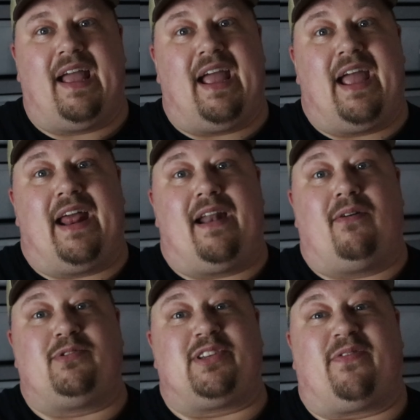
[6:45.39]
And
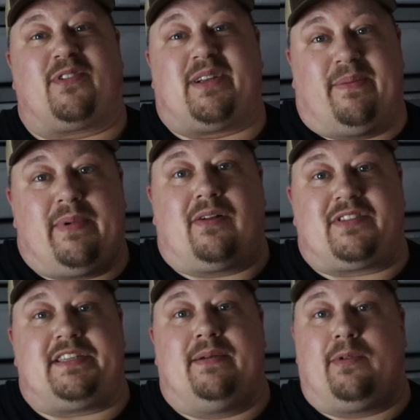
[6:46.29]
I was looking for something
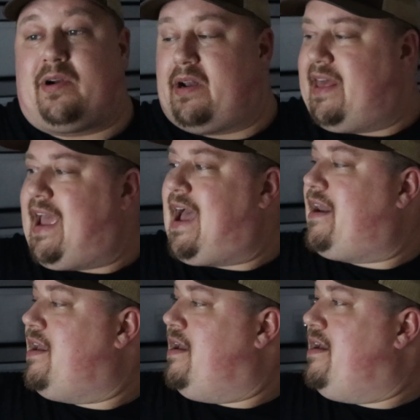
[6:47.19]
else similar to that.